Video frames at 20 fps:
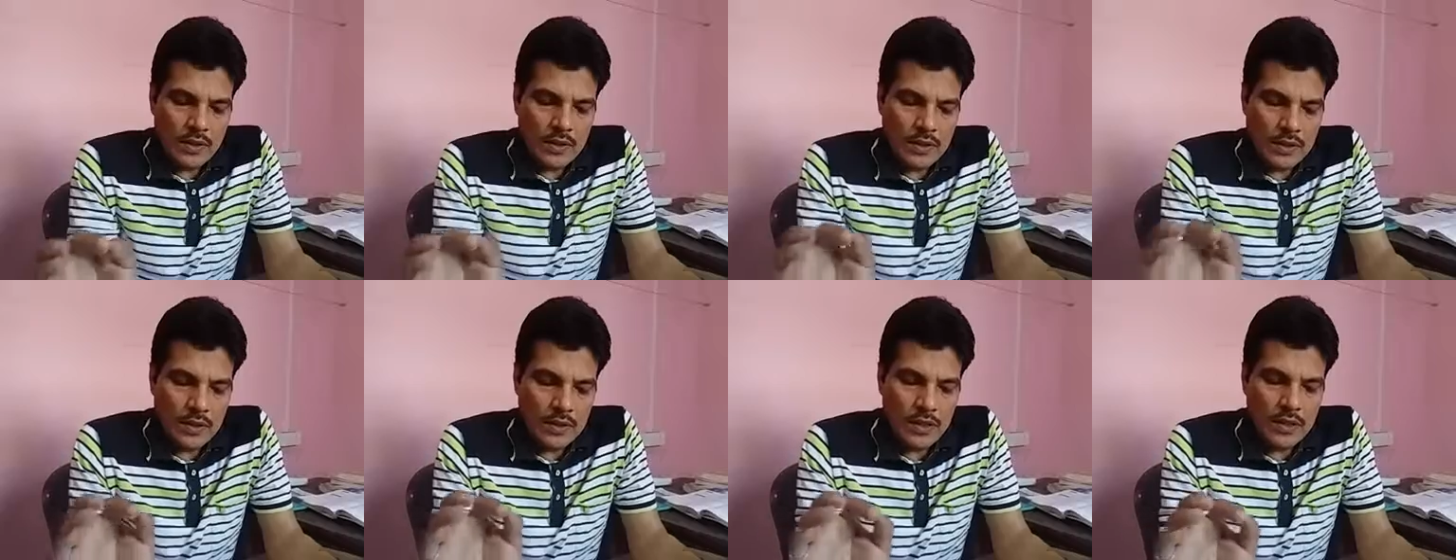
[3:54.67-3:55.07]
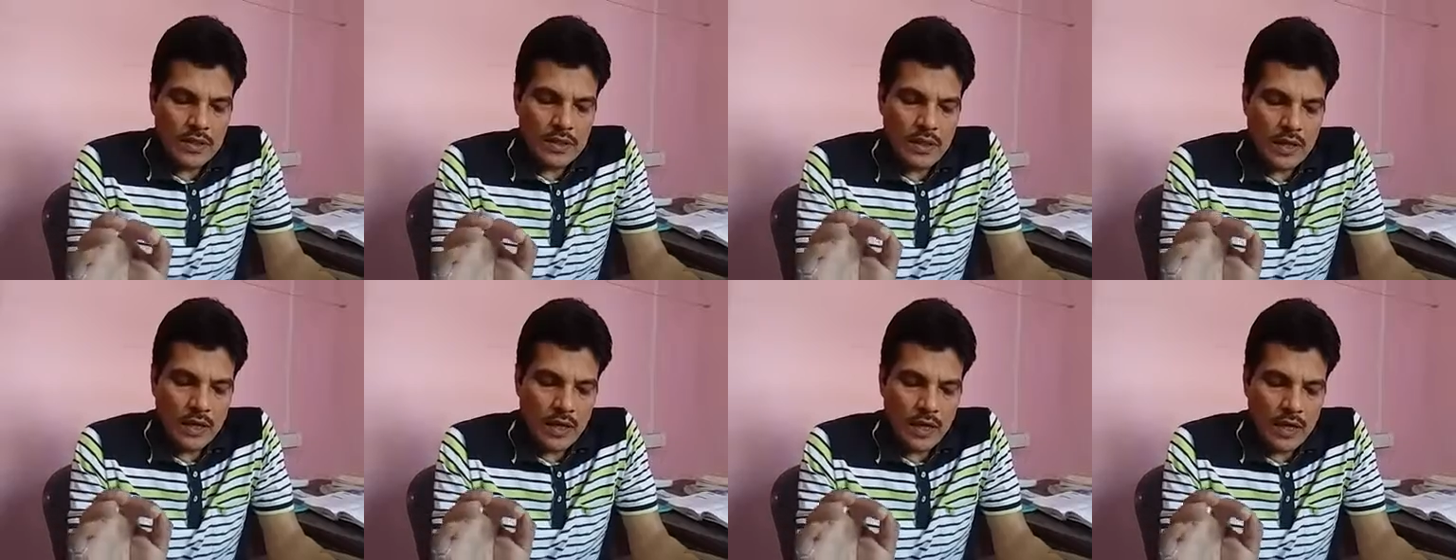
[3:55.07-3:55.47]
just
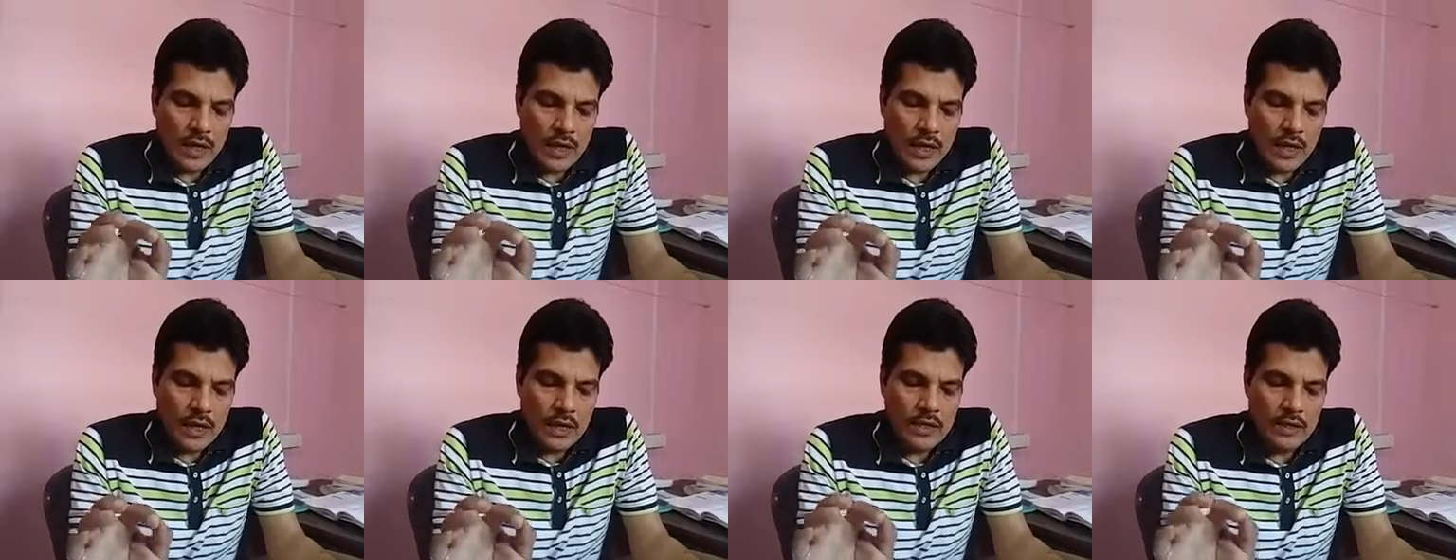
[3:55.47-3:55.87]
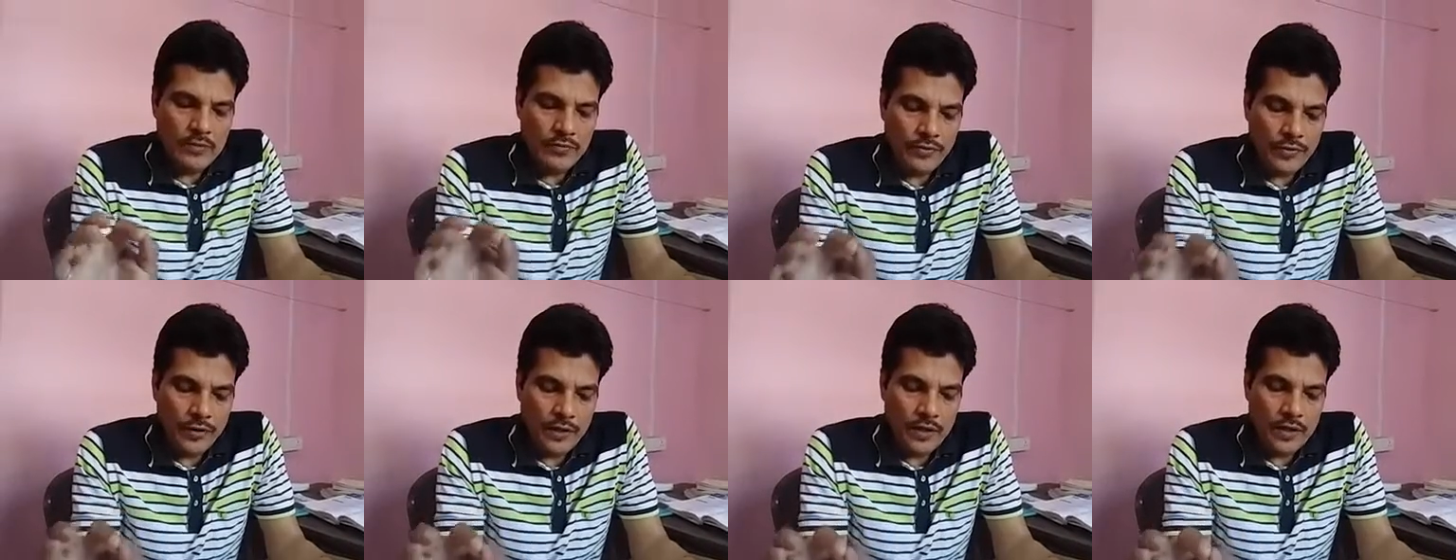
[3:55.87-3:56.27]
as
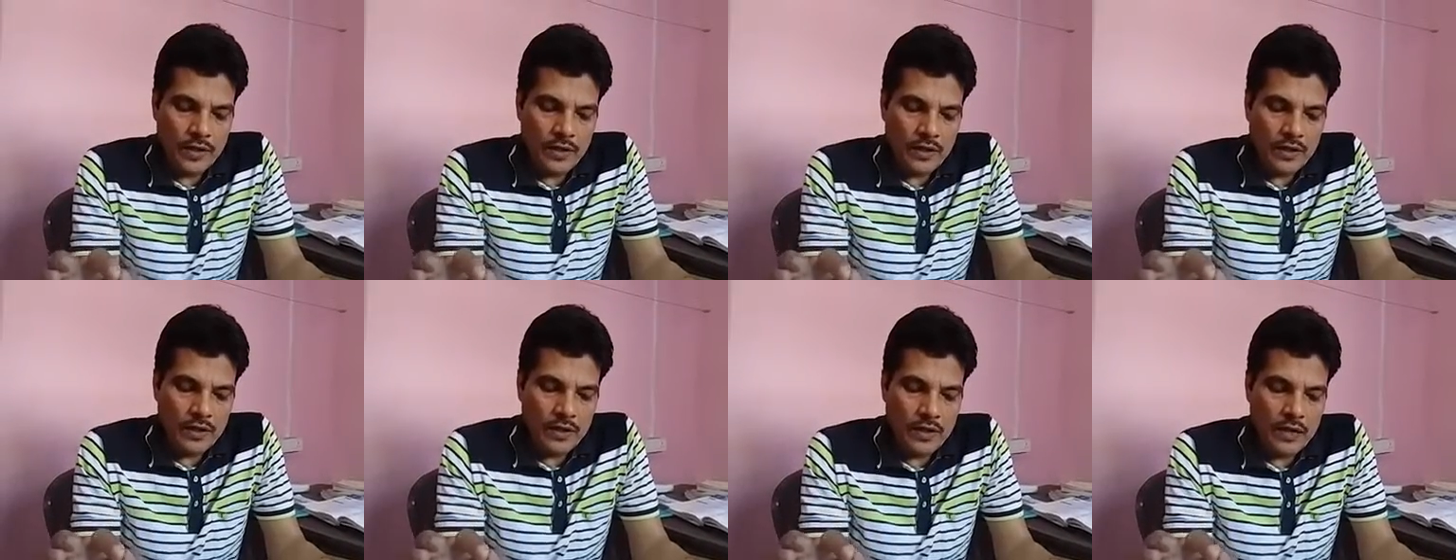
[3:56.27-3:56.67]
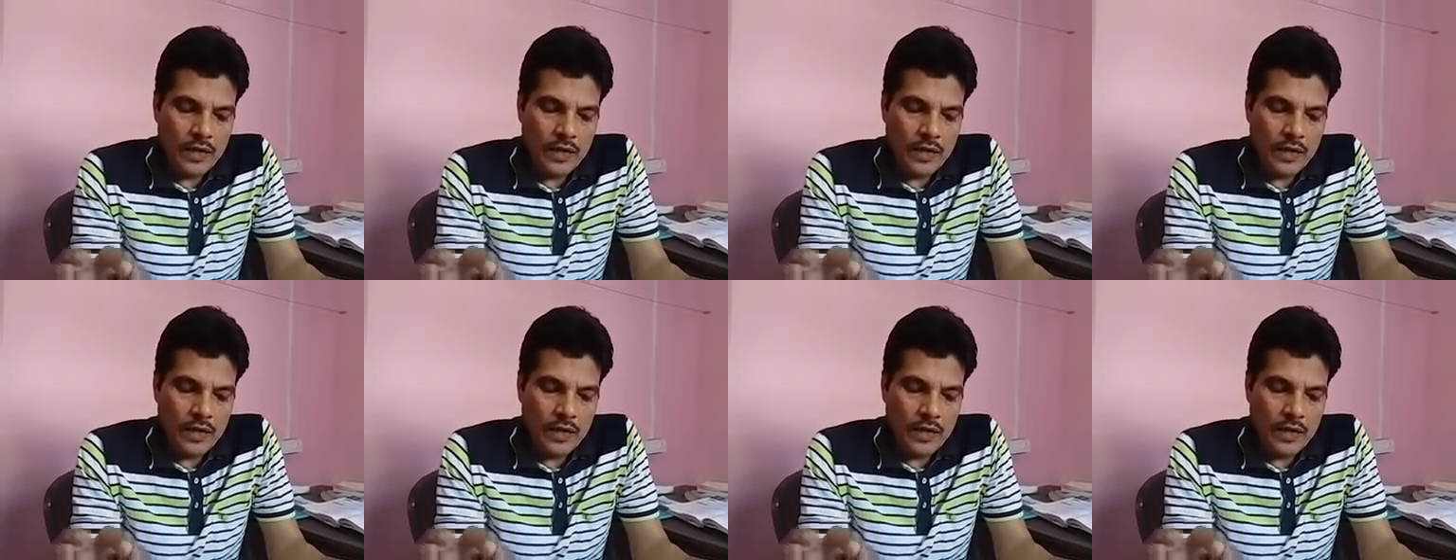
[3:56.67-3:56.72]
fair,